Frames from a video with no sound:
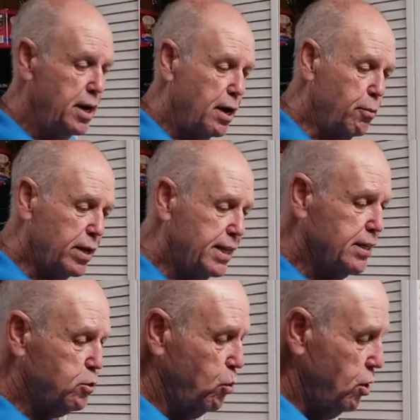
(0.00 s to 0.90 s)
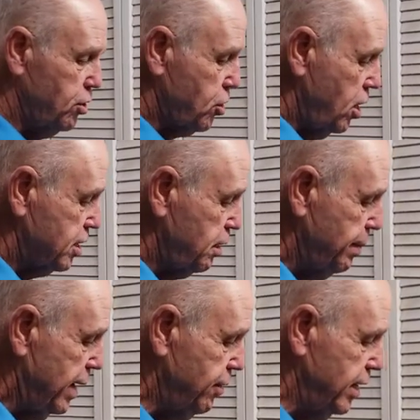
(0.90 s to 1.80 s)
And what this word talks
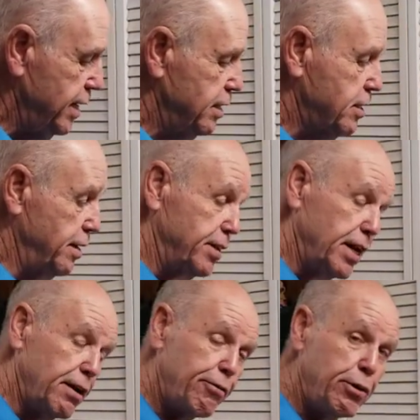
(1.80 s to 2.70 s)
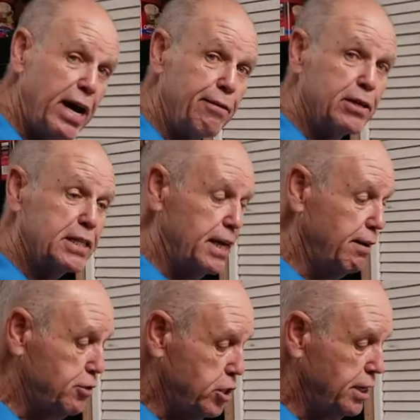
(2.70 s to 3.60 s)
about is that if you have a set
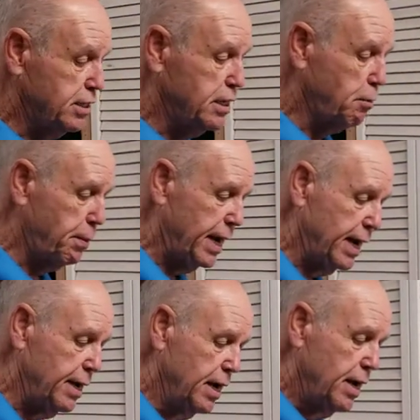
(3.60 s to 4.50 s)
of Genesis paint,